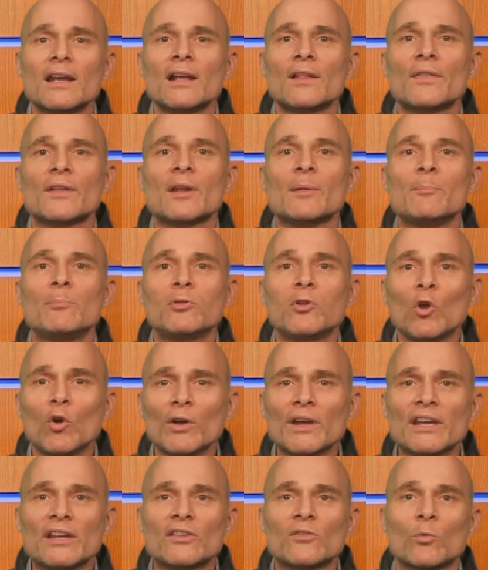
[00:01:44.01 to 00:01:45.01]
that
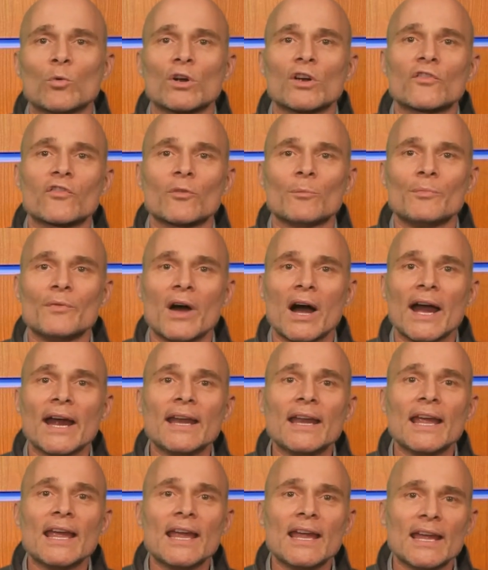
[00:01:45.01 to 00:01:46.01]
employees work from
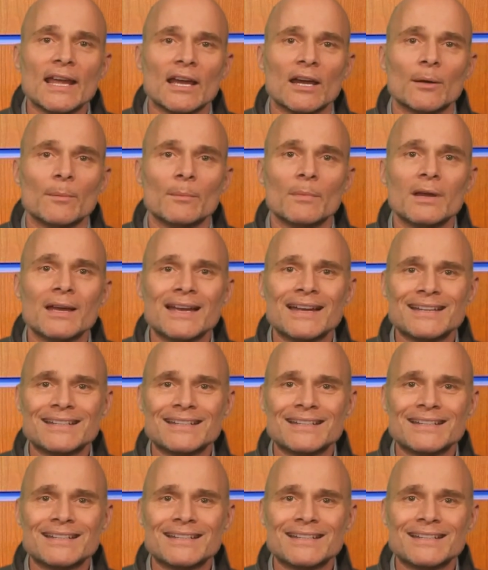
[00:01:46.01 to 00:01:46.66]
9 a.m.